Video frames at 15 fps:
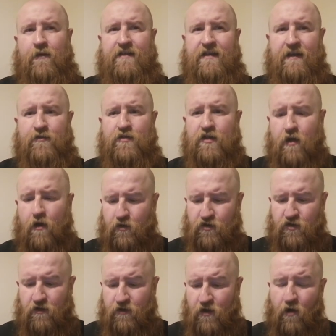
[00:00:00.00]
We seem to go,
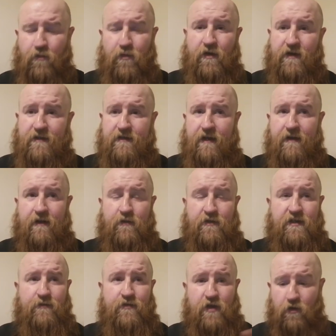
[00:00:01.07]
no pun intended, we
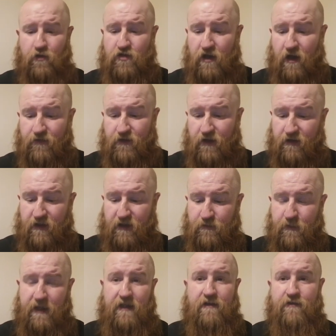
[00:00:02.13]
seem to go soft on these
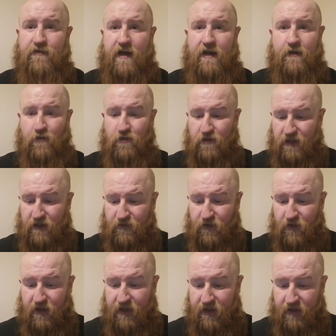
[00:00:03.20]
paedophiles, these
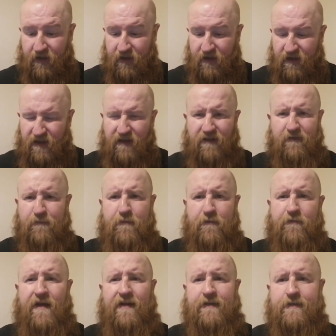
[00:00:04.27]
fucking
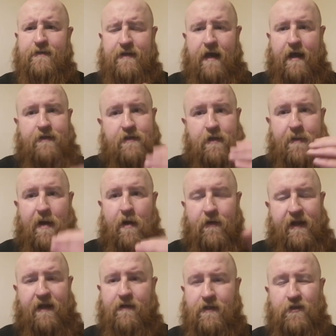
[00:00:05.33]
fantasized
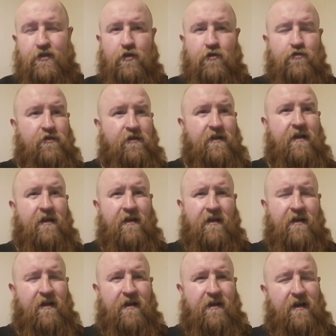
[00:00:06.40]
about killing children.
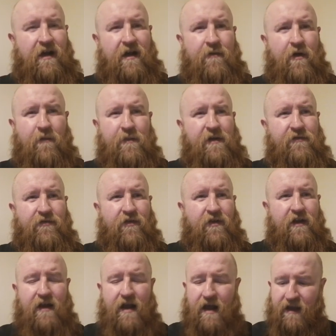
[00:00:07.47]
I'm not being
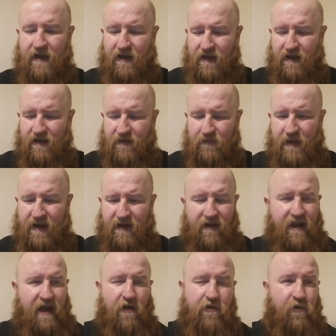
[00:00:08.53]
funny, right?
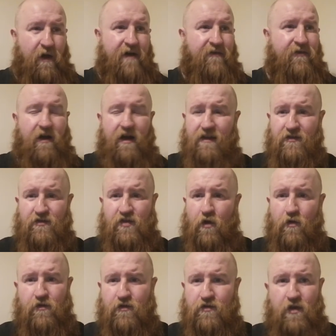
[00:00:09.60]
Mental health, whatever. There's
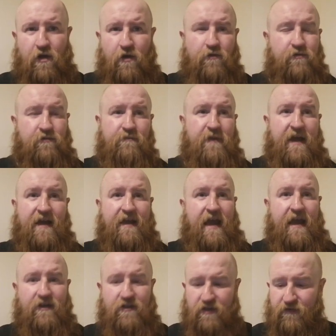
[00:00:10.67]
no
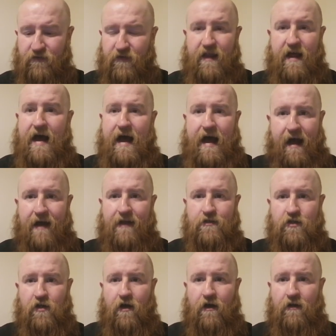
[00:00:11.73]
mitigation for that
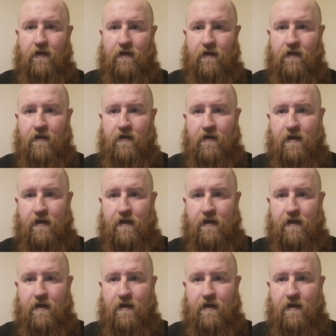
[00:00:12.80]
at all.